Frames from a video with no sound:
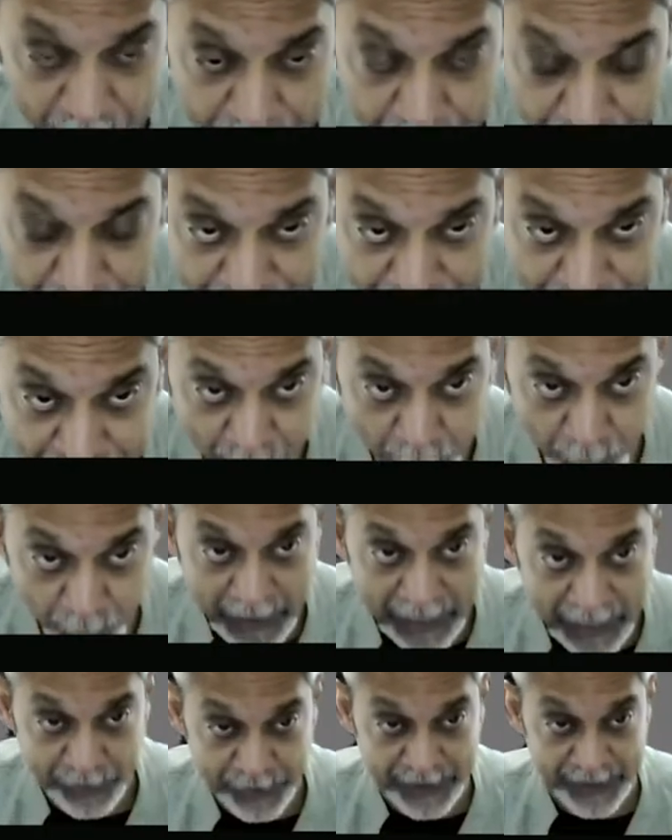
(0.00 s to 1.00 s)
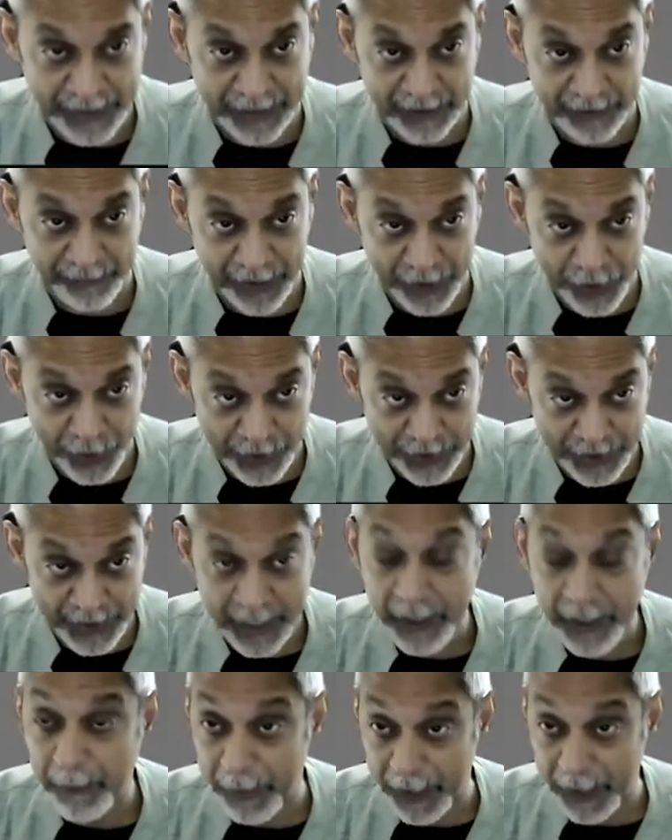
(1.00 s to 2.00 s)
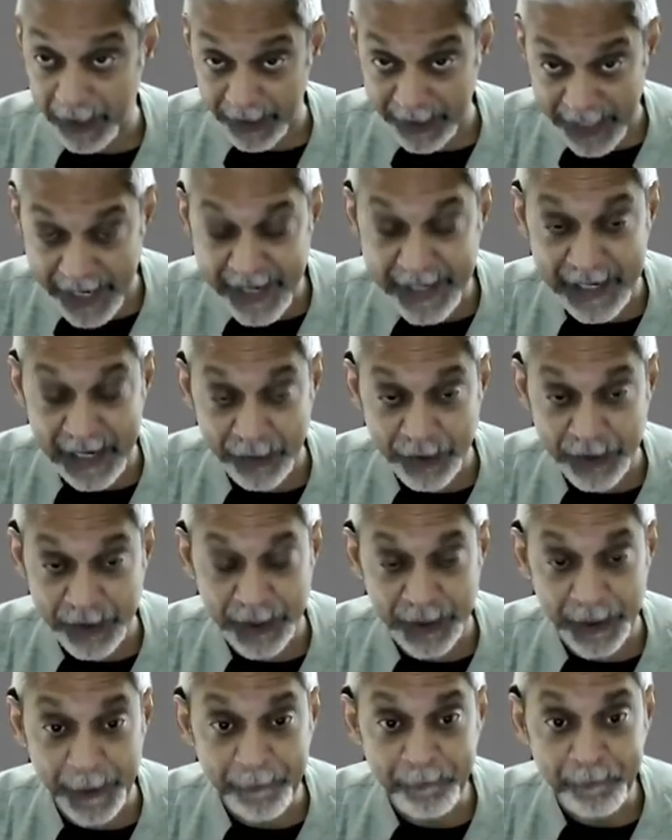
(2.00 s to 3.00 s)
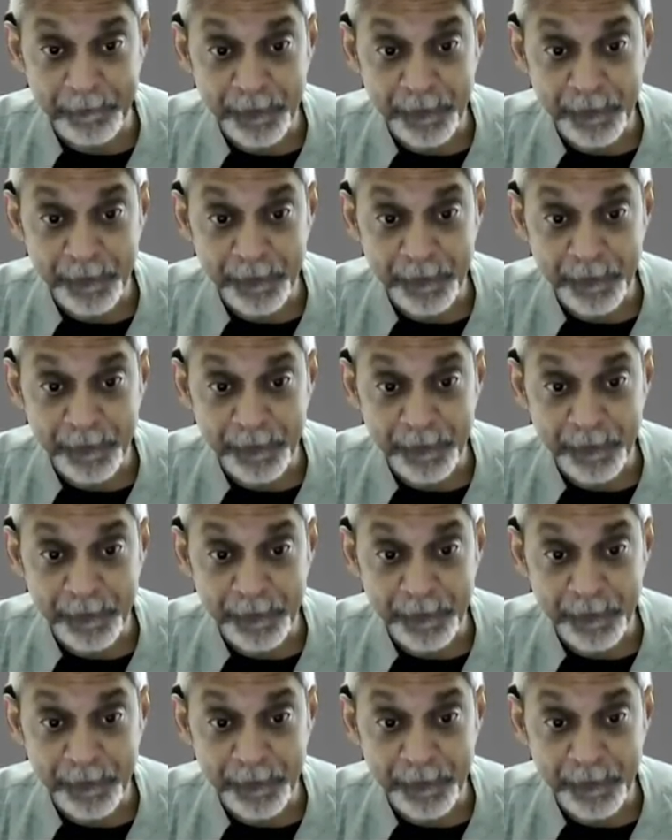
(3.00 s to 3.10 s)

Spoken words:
these school counseling interventions by a lay counselor,